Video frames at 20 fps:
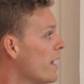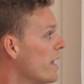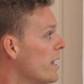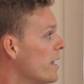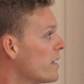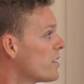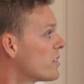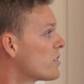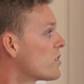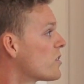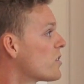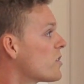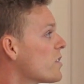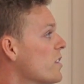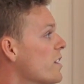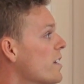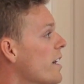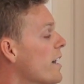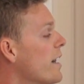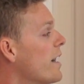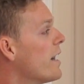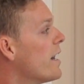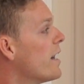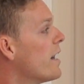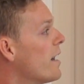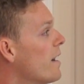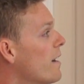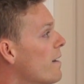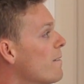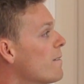It's
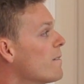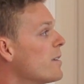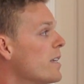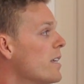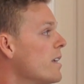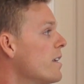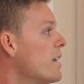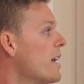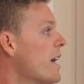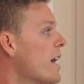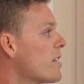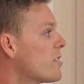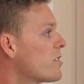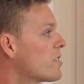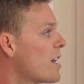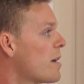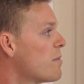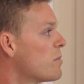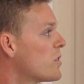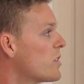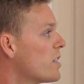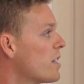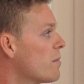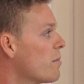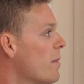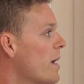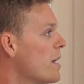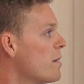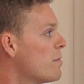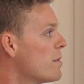
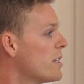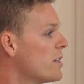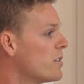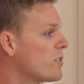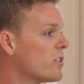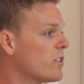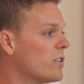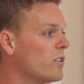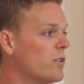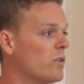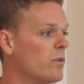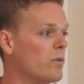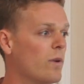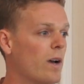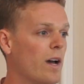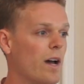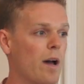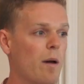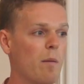tempting maybe to